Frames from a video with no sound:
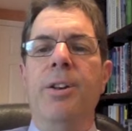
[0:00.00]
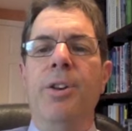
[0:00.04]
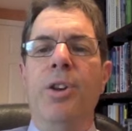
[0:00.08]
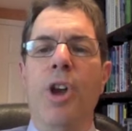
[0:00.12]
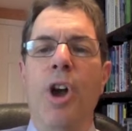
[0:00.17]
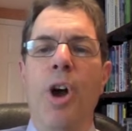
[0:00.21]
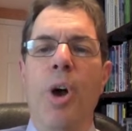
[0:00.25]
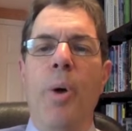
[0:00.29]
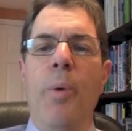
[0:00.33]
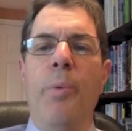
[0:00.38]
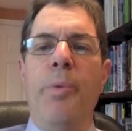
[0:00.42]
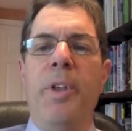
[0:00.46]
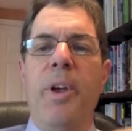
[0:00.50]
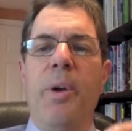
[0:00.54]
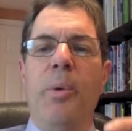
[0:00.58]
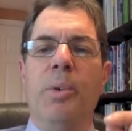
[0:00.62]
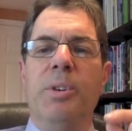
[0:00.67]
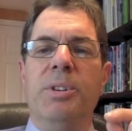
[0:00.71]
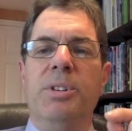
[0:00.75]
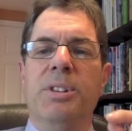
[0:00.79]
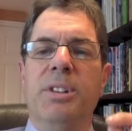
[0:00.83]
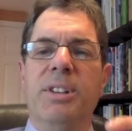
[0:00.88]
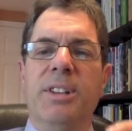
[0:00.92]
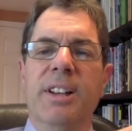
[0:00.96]
note that
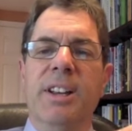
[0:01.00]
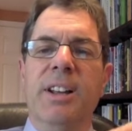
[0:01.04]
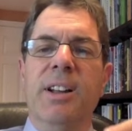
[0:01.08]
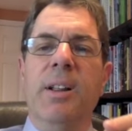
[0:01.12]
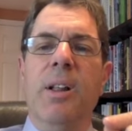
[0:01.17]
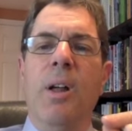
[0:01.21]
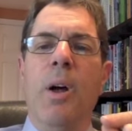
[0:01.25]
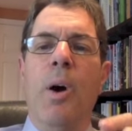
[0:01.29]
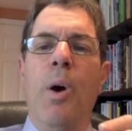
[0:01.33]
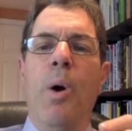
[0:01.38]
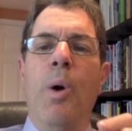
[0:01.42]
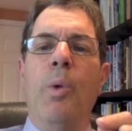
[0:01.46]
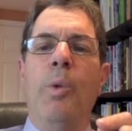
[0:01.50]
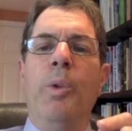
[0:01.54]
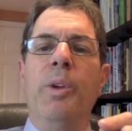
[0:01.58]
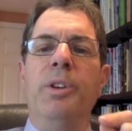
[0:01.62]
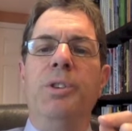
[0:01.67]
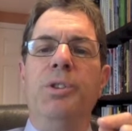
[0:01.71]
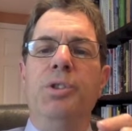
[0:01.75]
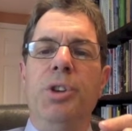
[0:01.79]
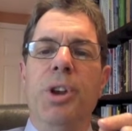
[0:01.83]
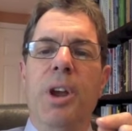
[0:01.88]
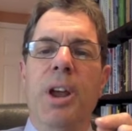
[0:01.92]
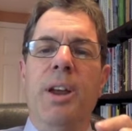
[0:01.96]
we're still only
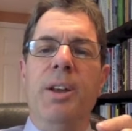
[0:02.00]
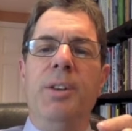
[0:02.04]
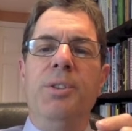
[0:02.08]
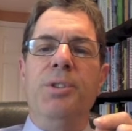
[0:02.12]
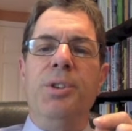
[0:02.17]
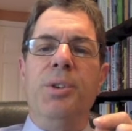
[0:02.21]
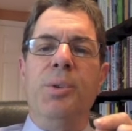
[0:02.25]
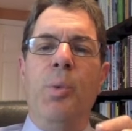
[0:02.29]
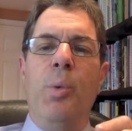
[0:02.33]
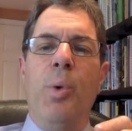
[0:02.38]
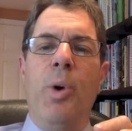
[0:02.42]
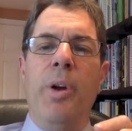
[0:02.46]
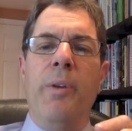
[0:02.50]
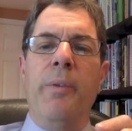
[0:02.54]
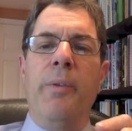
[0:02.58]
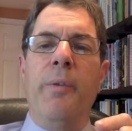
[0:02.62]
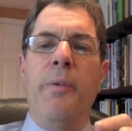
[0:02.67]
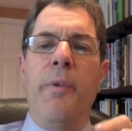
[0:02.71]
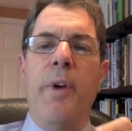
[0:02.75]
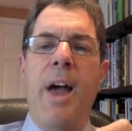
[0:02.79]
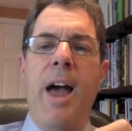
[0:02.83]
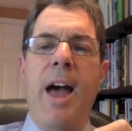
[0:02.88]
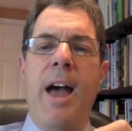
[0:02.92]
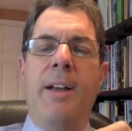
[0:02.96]
changing one
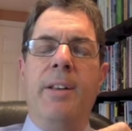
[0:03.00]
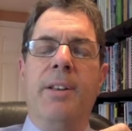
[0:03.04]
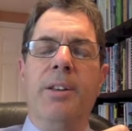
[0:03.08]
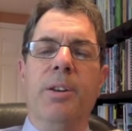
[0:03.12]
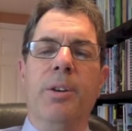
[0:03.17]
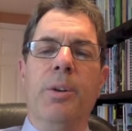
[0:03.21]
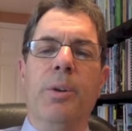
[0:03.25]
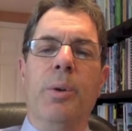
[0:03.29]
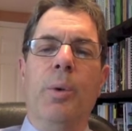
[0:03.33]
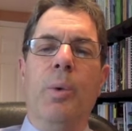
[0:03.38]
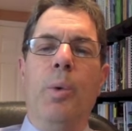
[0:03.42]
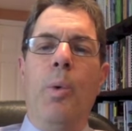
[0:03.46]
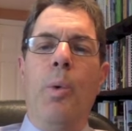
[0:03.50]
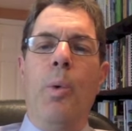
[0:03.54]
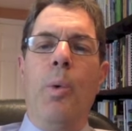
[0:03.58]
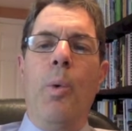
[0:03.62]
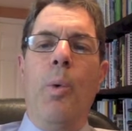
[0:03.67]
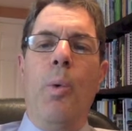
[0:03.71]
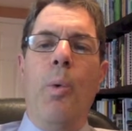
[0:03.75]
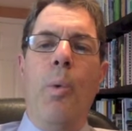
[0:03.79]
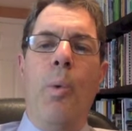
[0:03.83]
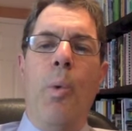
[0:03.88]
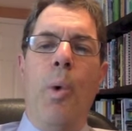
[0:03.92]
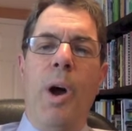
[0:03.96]
factor.
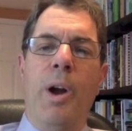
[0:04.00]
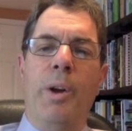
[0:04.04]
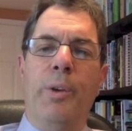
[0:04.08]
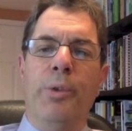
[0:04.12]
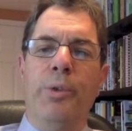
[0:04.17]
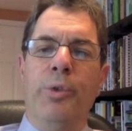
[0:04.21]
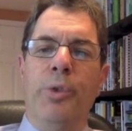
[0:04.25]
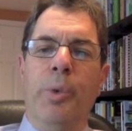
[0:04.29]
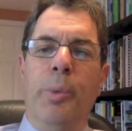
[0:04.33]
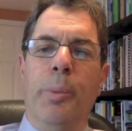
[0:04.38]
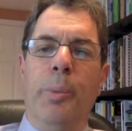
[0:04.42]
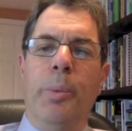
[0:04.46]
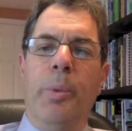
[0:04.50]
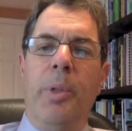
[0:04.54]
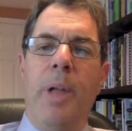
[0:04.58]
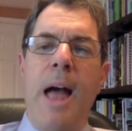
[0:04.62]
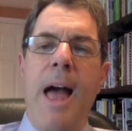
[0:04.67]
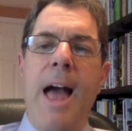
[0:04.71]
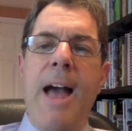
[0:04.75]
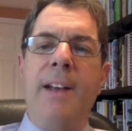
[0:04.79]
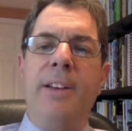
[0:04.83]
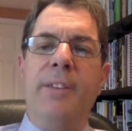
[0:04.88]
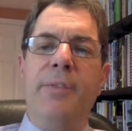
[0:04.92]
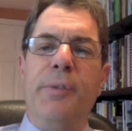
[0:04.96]
One group
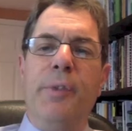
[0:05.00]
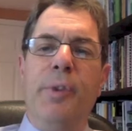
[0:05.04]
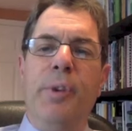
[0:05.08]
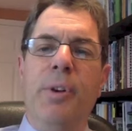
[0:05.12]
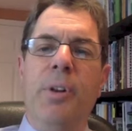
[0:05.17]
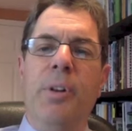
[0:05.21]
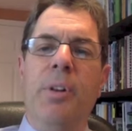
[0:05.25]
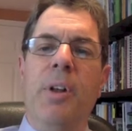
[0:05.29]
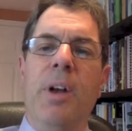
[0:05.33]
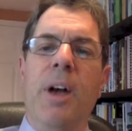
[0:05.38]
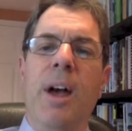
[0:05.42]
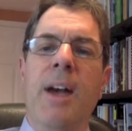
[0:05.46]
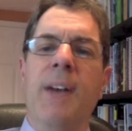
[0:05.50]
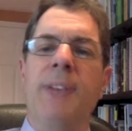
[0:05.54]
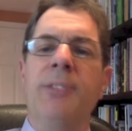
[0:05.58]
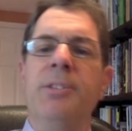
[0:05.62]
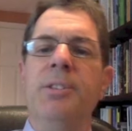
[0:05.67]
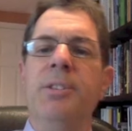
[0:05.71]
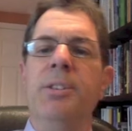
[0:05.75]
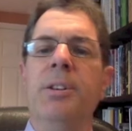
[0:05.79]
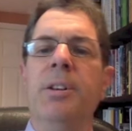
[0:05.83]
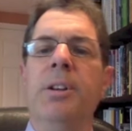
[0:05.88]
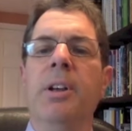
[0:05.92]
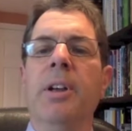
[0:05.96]
lacks
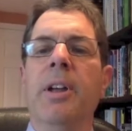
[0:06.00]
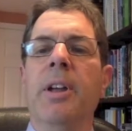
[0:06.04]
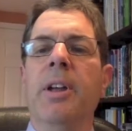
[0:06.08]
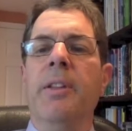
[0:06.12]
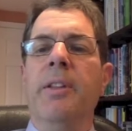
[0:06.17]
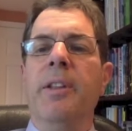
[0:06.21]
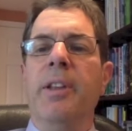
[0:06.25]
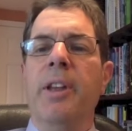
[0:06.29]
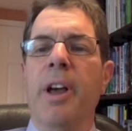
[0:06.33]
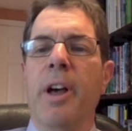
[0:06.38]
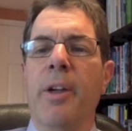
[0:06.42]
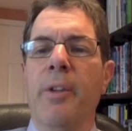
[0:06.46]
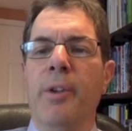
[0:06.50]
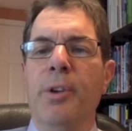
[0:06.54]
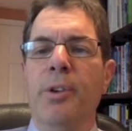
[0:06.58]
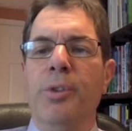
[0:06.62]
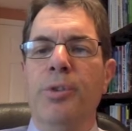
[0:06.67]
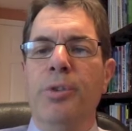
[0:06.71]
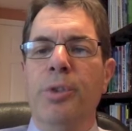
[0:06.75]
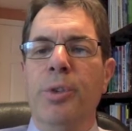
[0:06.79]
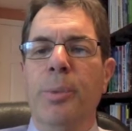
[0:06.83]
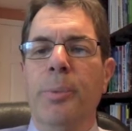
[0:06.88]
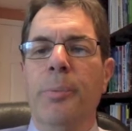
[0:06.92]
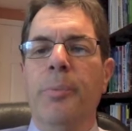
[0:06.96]
fertilizer, the other
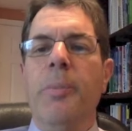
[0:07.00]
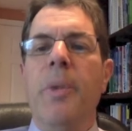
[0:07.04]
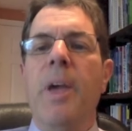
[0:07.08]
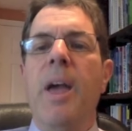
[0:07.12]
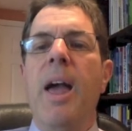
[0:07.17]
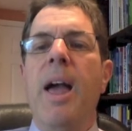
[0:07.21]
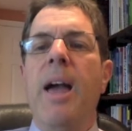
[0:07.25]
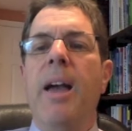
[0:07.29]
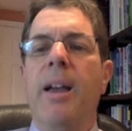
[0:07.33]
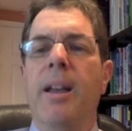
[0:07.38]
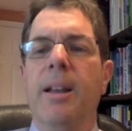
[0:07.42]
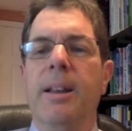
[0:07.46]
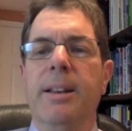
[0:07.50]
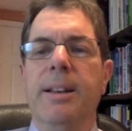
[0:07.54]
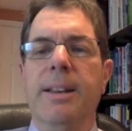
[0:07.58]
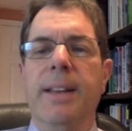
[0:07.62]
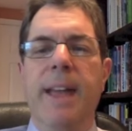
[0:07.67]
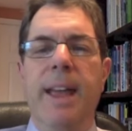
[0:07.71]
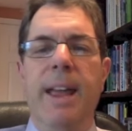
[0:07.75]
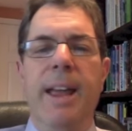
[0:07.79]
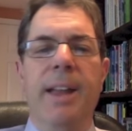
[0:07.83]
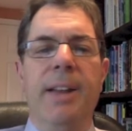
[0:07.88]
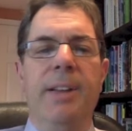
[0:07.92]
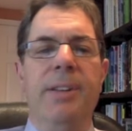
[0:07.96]
group
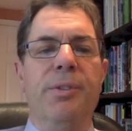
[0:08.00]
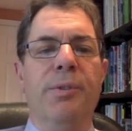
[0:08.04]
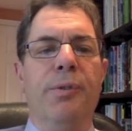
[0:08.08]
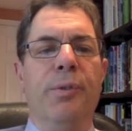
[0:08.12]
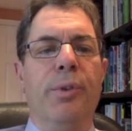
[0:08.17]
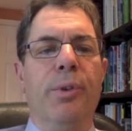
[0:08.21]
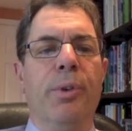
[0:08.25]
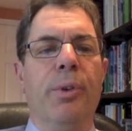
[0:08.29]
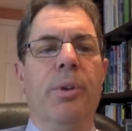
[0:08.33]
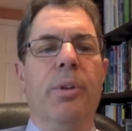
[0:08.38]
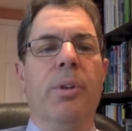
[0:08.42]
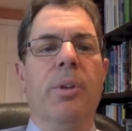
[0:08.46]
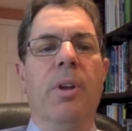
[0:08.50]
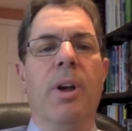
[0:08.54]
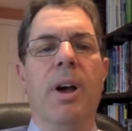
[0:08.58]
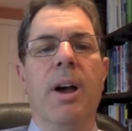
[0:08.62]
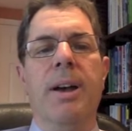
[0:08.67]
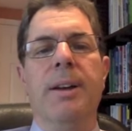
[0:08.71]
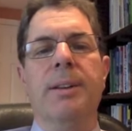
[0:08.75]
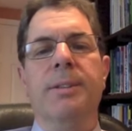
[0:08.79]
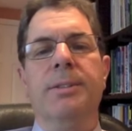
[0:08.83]
contains fertilizer.